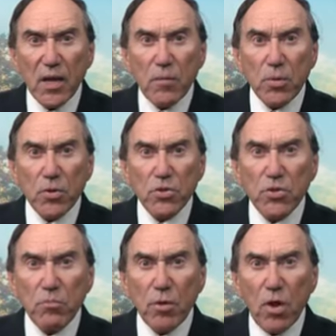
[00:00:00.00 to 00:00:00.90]
personal
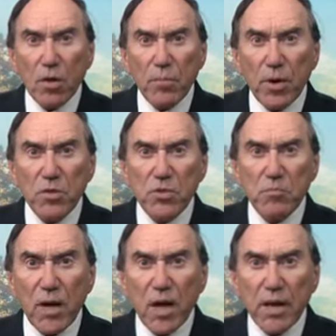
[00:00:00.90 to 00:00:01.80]
blog posts
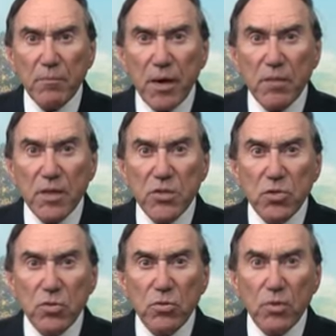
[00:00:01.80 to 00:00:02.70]
by a public
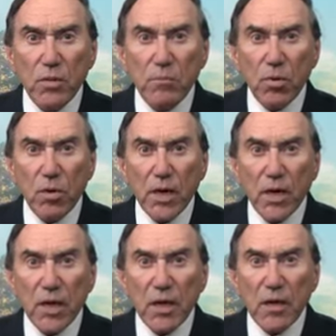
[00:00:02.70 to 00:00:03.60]
school employee
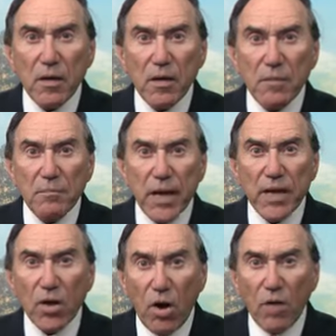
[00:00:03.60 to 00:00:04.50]
made
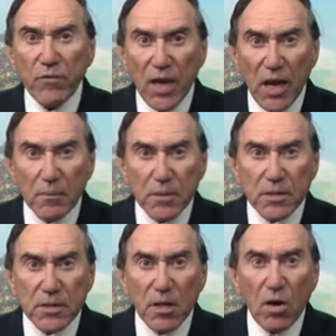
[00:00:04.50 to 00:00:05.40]
off
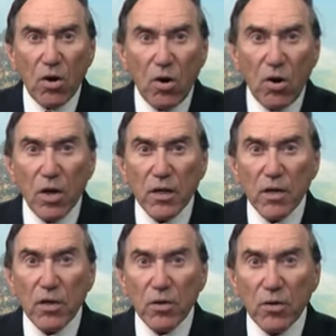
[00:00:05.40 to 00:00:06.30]
campus on
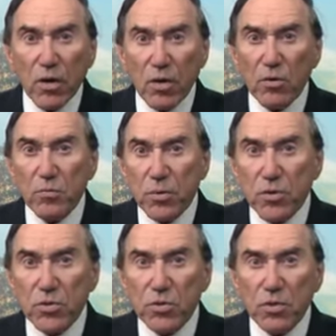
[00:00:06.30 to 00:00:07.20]
her own
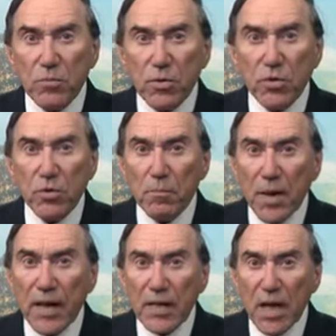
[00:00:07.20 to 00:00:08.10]
personal computer
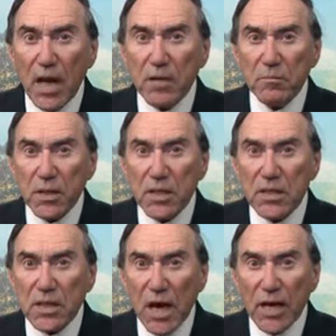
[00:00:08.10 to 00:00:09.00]
may not be
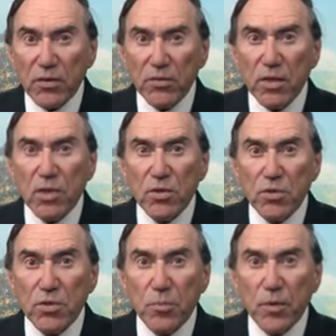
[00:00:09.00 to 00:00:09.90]
entitled to
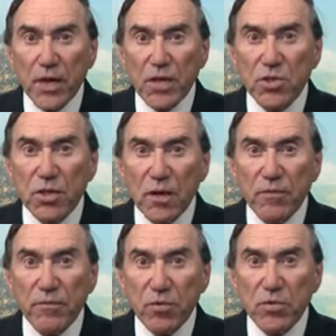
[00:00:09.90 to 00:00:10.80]
the protection of the
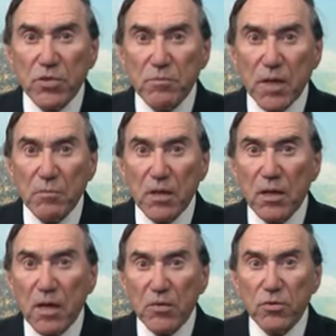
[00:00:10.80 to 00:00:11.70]
First Amendment
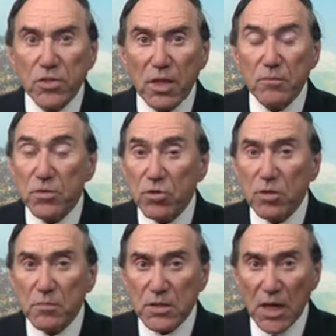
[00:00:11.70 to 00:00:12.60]
under some
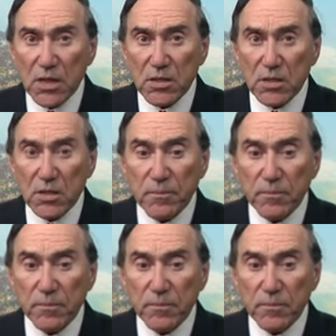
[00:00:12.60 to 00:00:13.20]
circumstances.